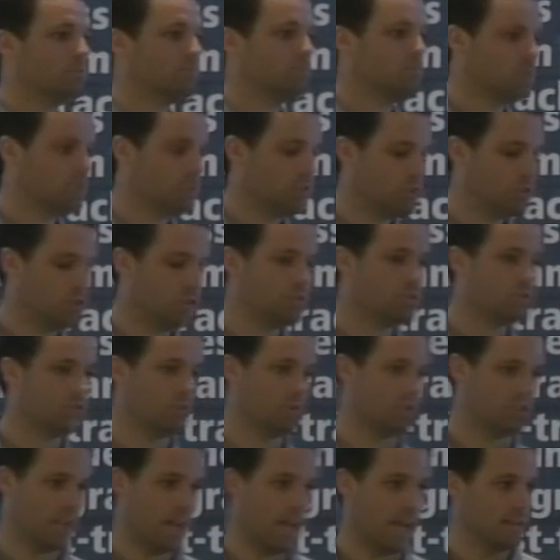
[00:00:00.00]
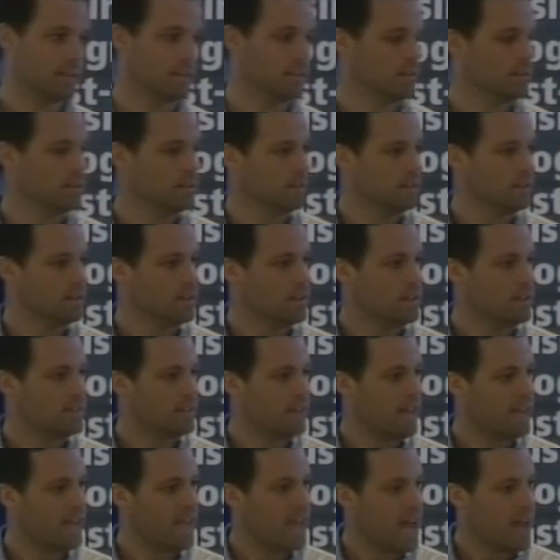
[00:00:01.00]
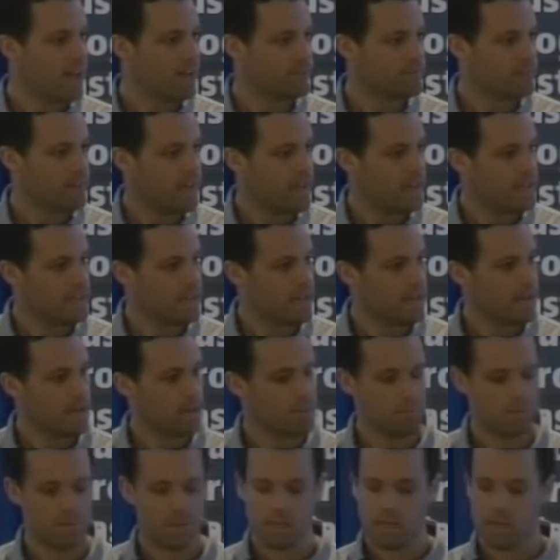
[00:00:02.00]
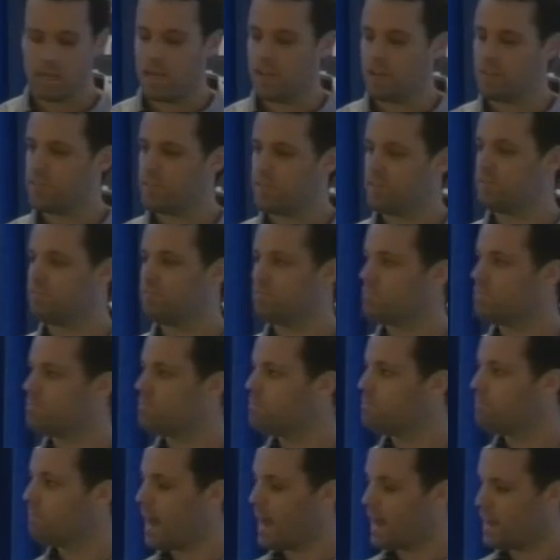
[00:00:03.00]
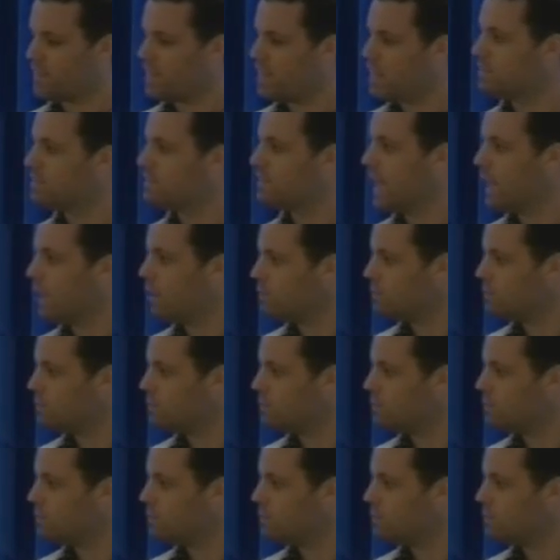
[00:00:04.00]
shoe store chain. they have a part of their sales